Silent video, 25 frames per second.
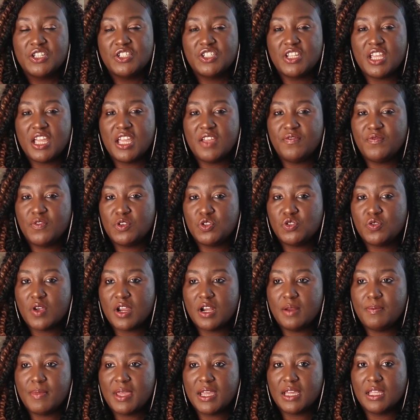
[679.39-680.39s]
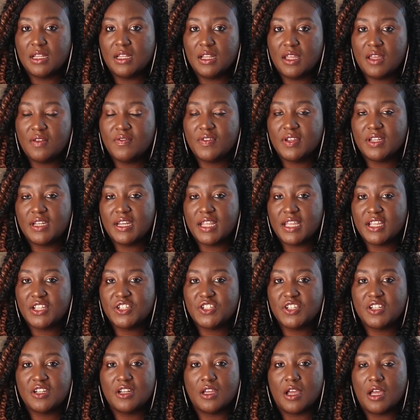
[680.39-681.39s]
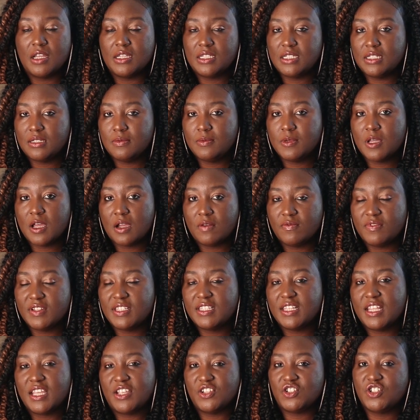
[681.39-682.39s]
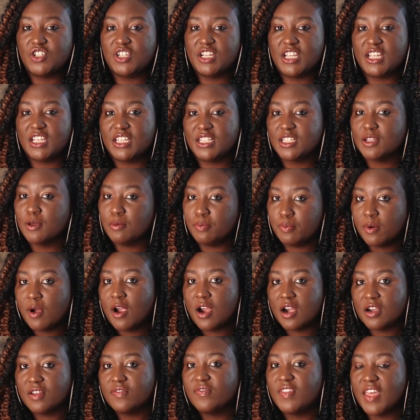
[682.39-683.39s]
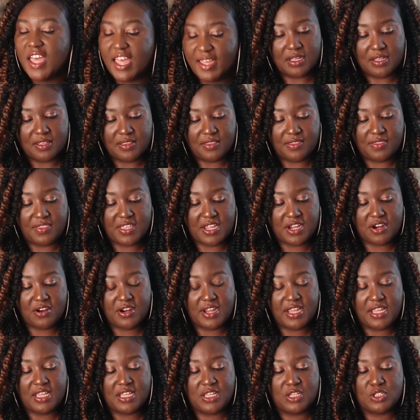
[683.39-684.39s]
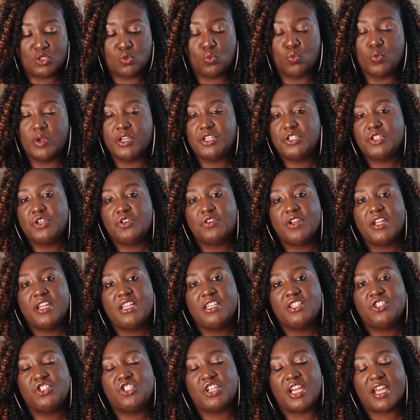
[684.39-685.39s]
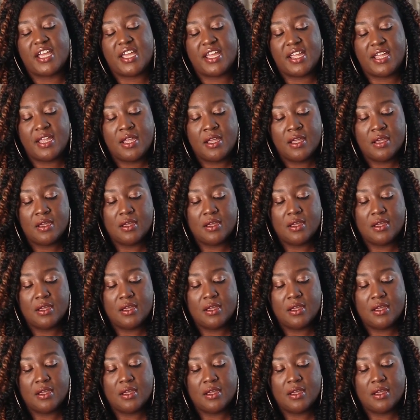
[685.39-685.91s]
Shay, if you're trying to make a love connection, a deep conversation is a part of that. There is Winter and Jay.